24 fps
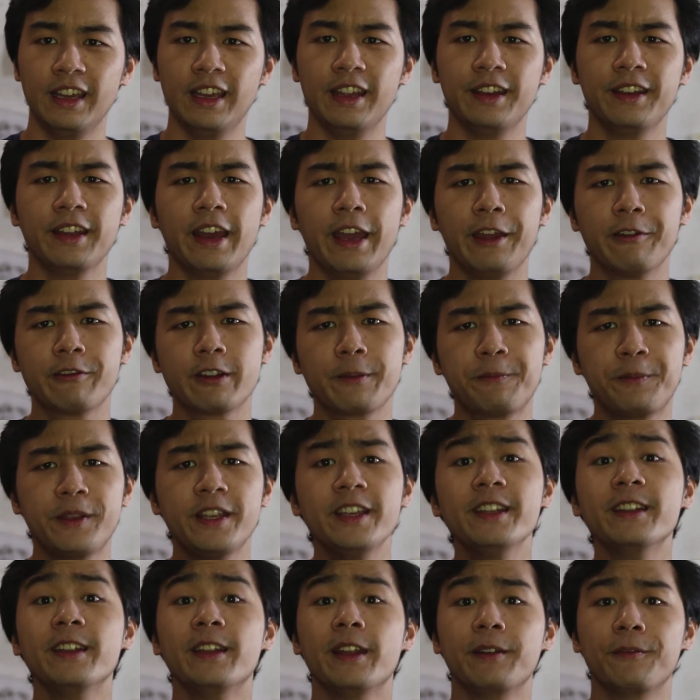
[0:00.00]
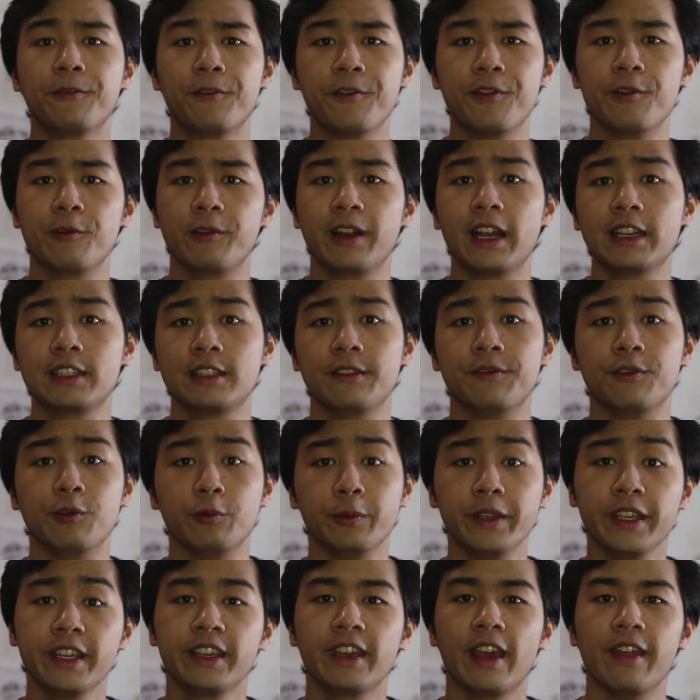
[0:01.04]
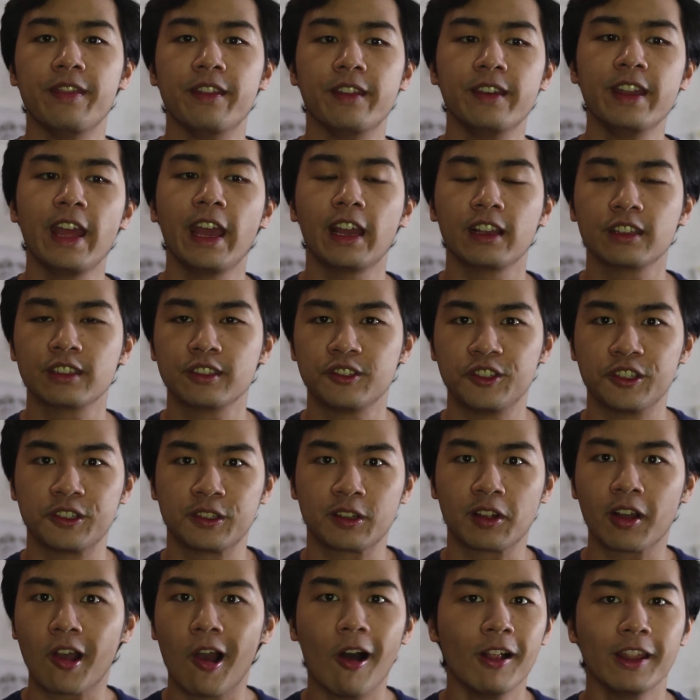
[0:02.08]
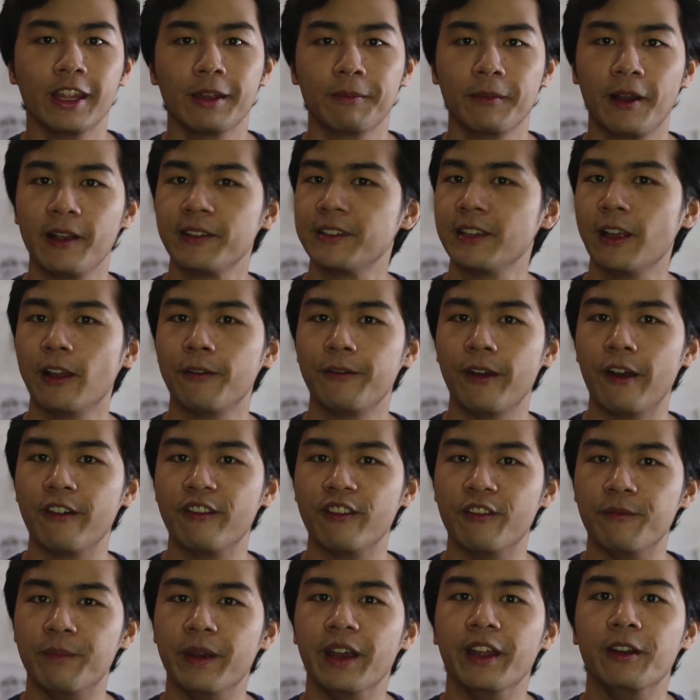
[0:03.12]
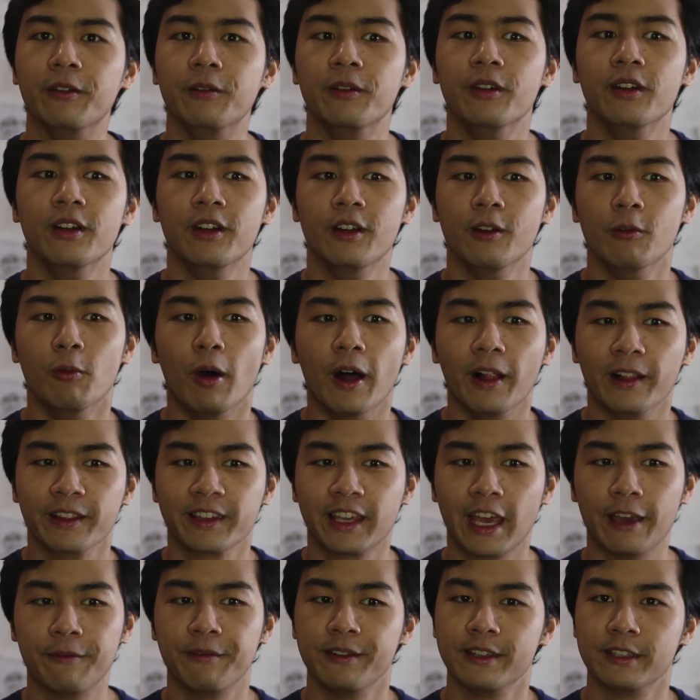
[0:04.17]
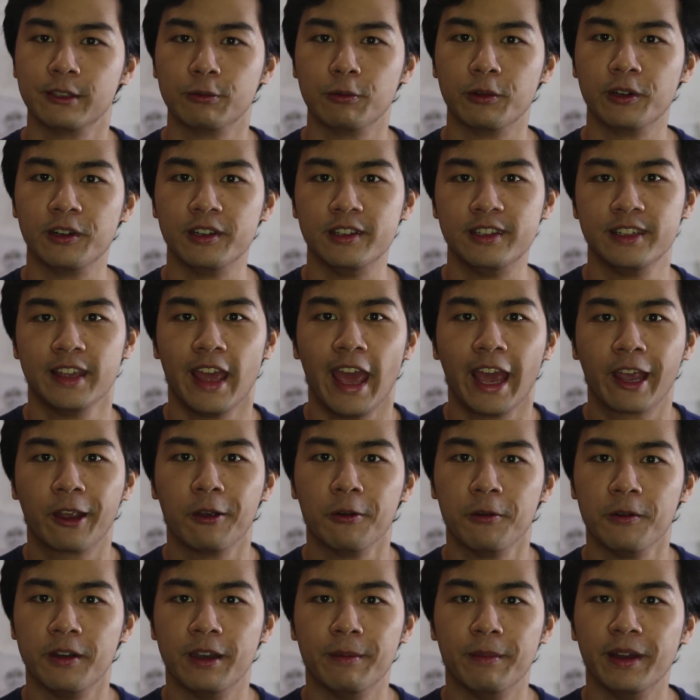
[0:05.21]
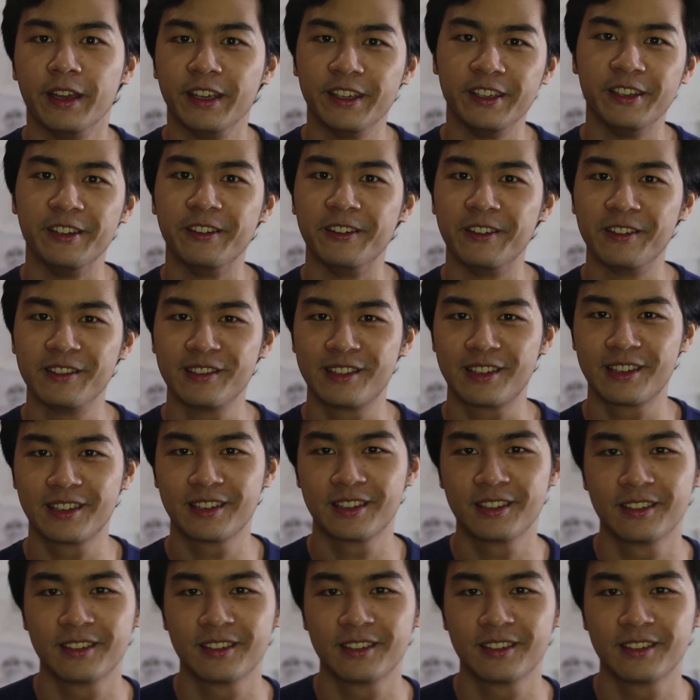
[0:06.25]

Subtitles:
And I repeated it for the rest of the week and the next, just calling myself out of bed, while Kevin's words echoed in my ears.